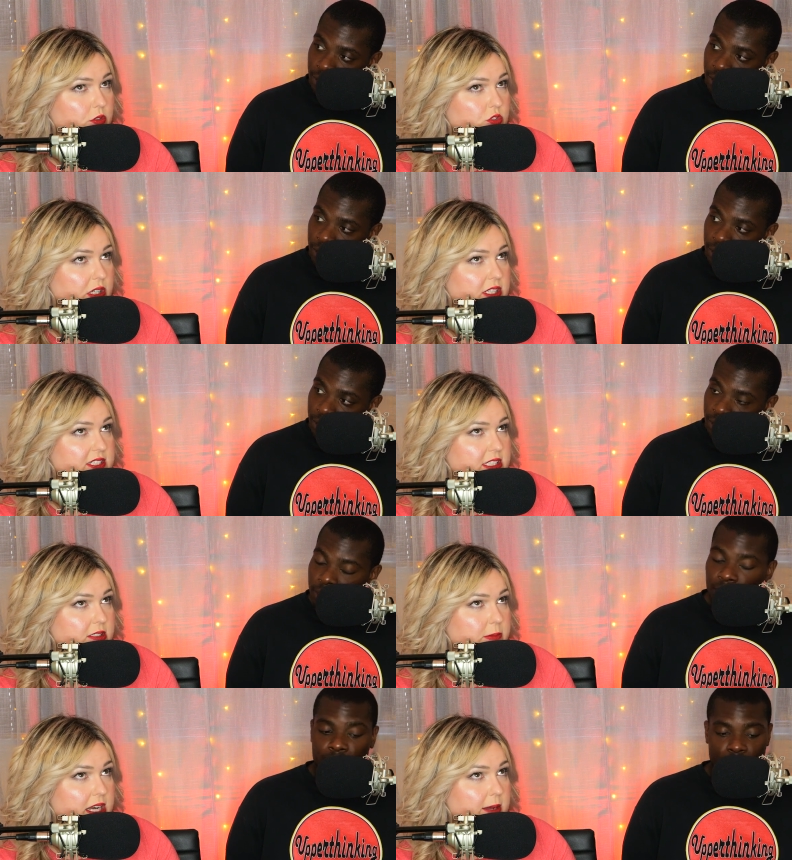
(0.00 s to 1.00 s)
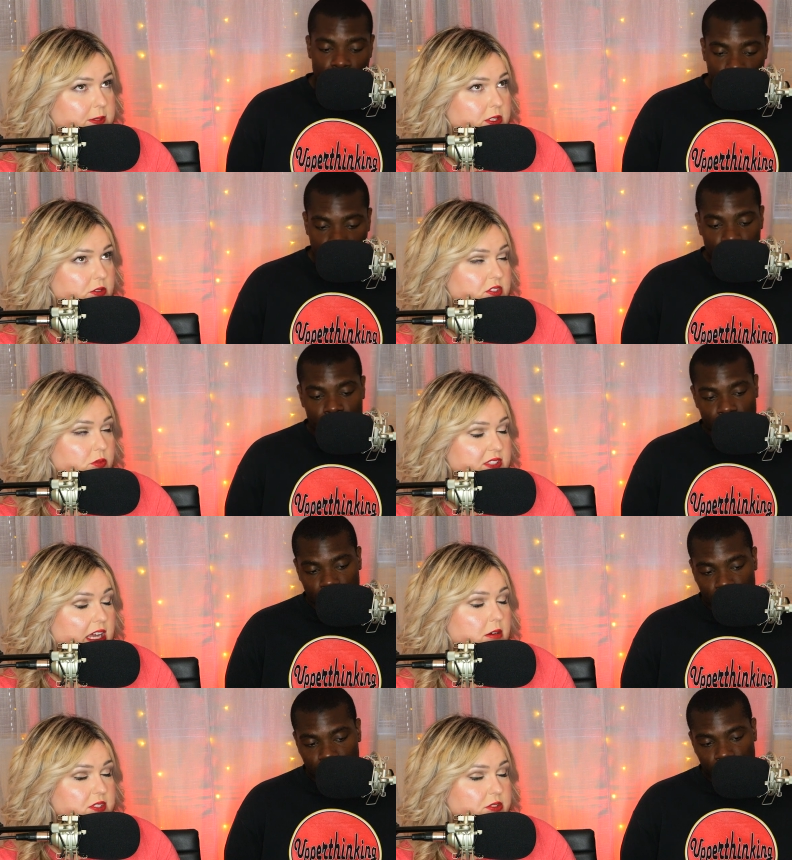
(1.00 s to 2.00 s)
Speaker 1: Node transited my Neptune. So
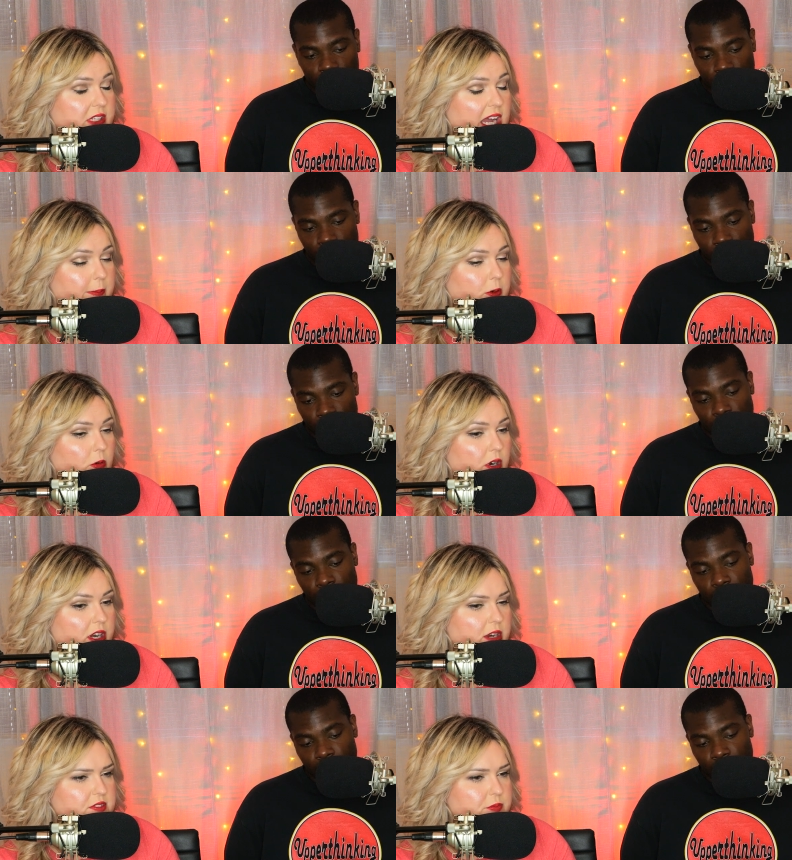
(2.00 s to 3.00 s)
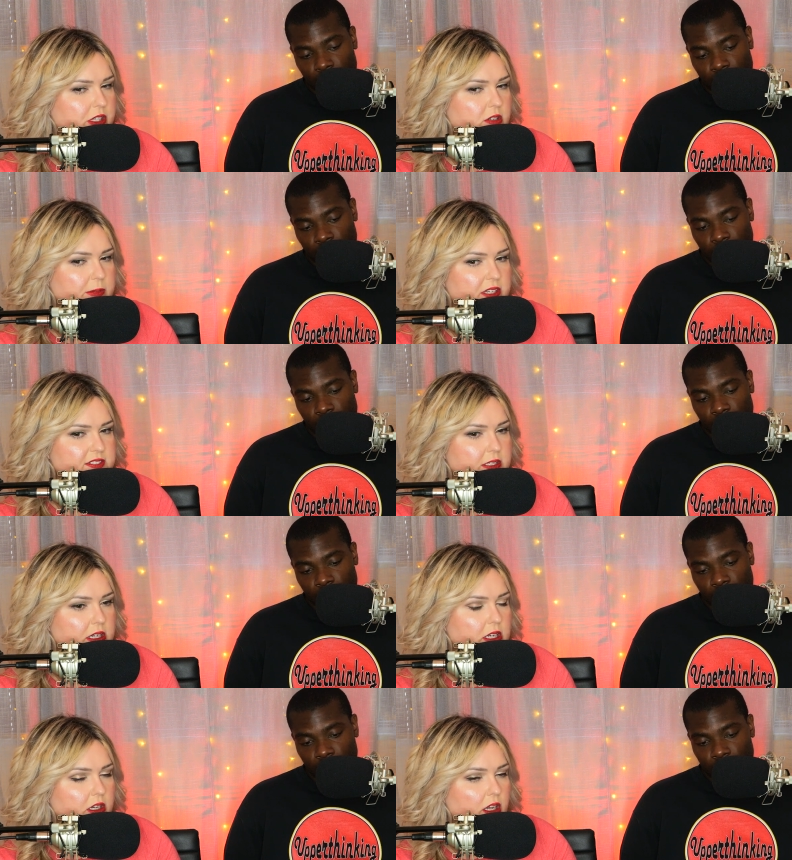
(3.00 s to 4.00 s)
Saturn was still in Capricorn, and it was weird because
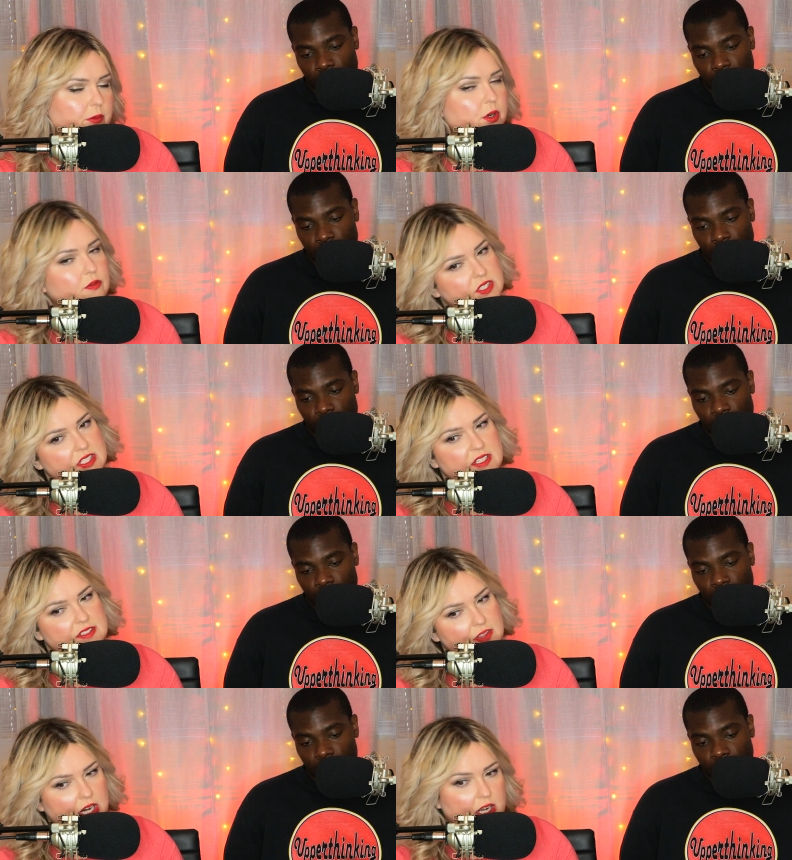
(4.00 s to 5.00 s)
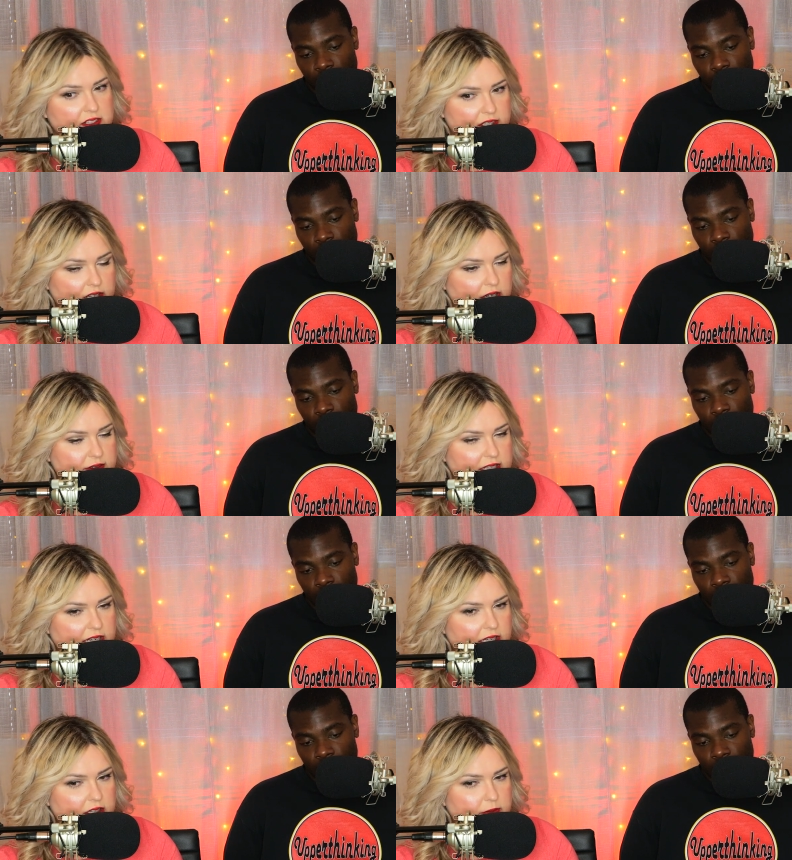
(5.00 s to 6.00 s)
I went overseas and then I got sick and I was
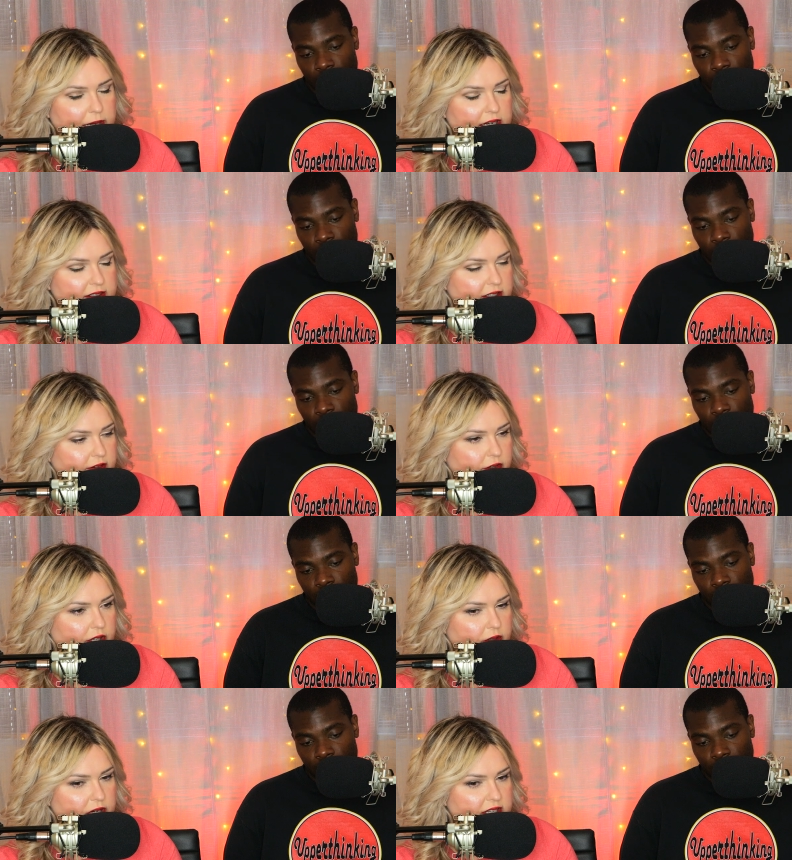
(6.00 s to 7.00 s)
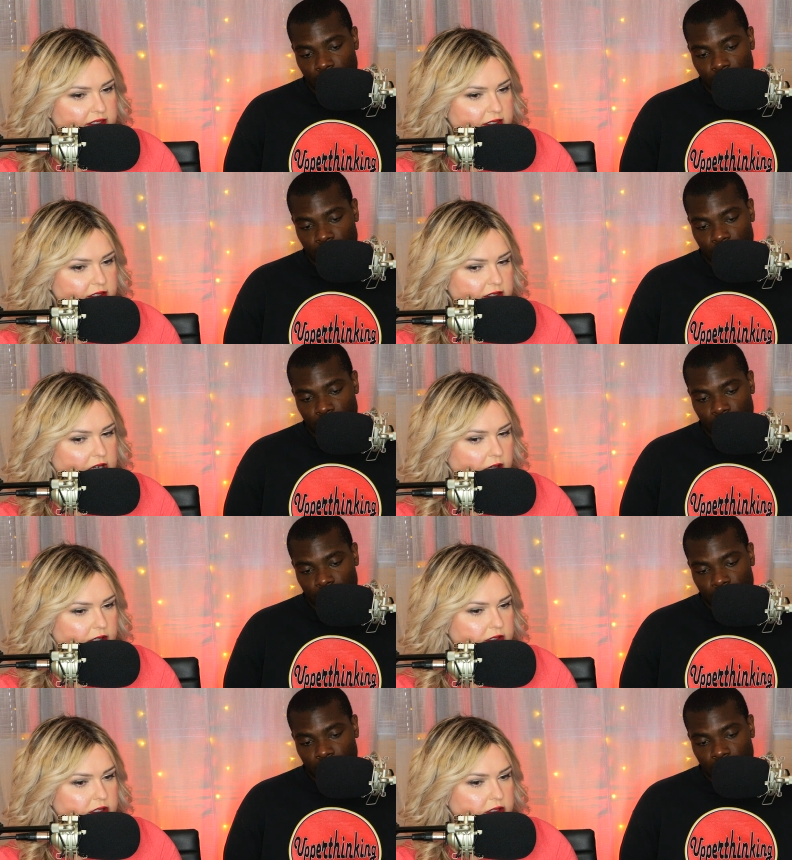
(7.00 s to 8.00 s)
like in bed sick for like three days in
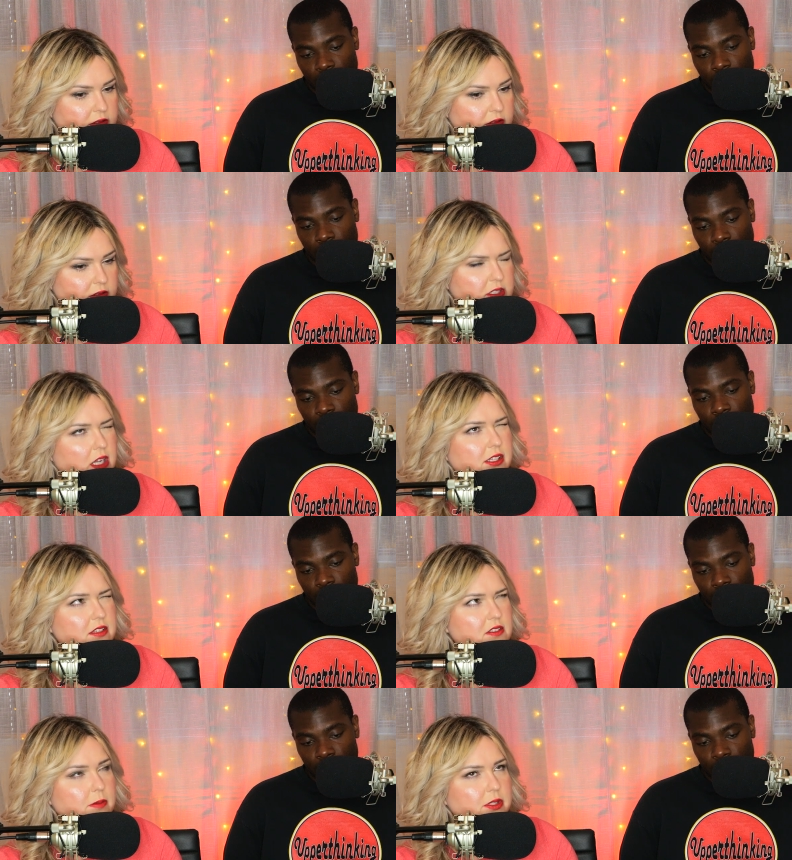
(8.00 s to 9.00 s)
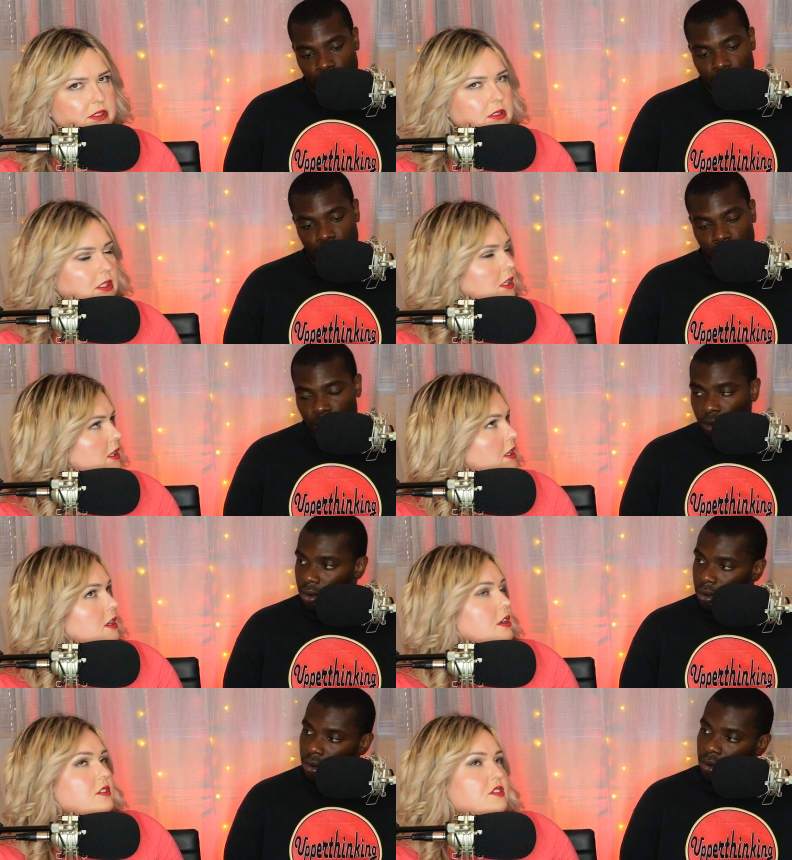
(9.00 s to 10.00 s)
Scotland. Scotland? Dublin.
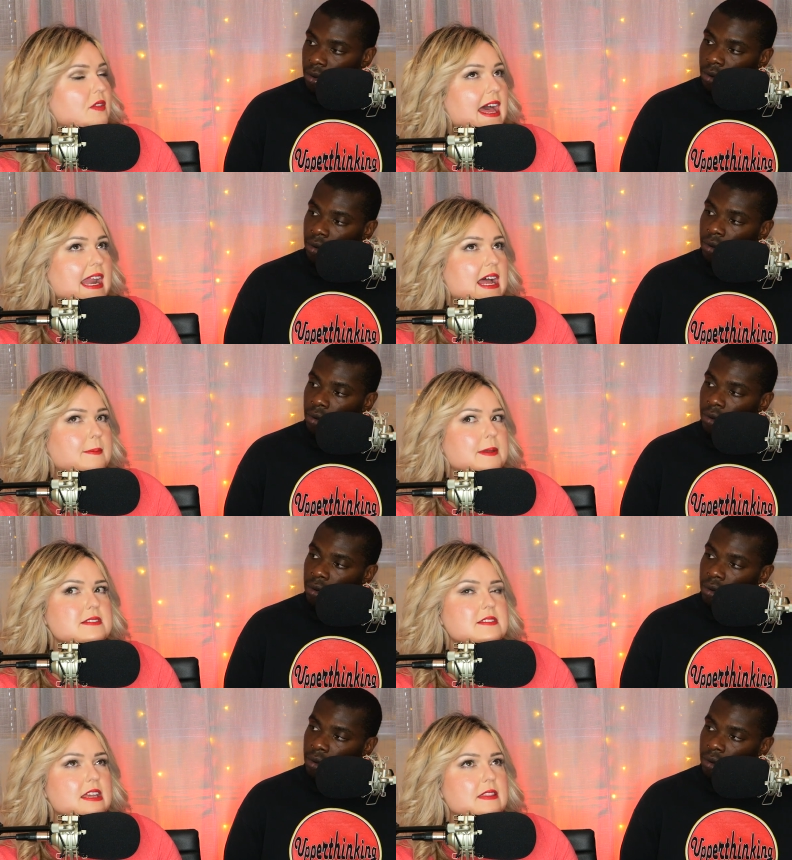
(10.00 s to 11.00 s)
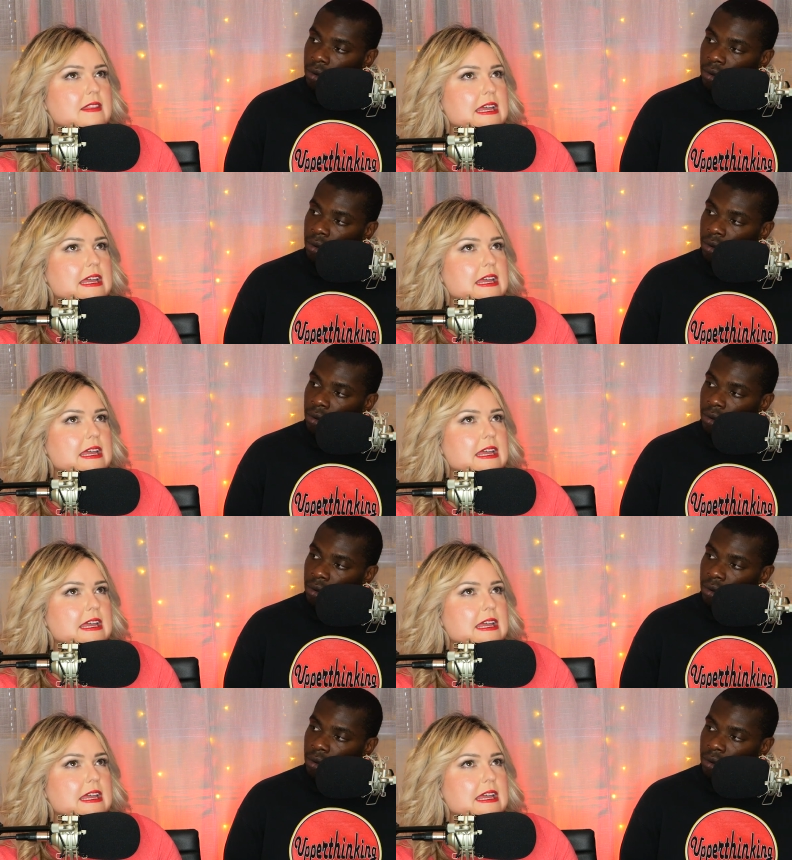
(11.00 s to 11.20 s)
So that happened. And